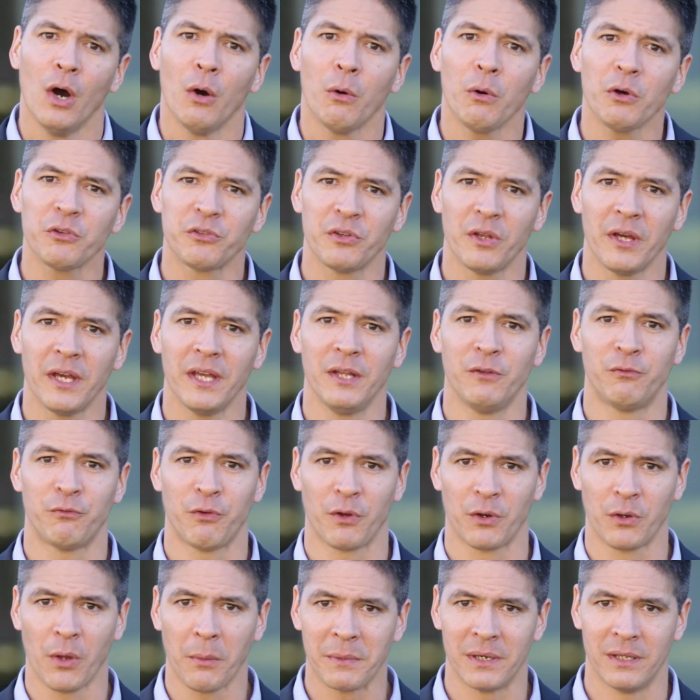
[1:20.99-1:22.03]
was a
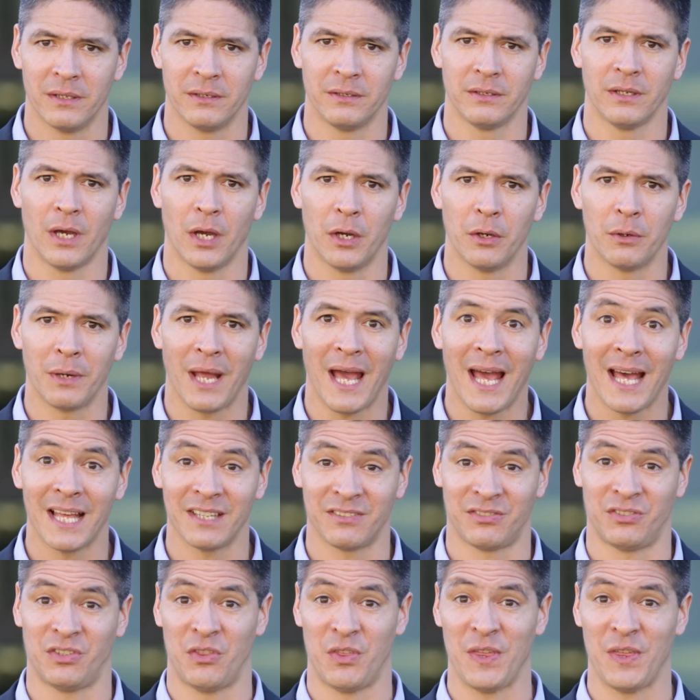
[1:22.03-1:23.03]
phenomenon known as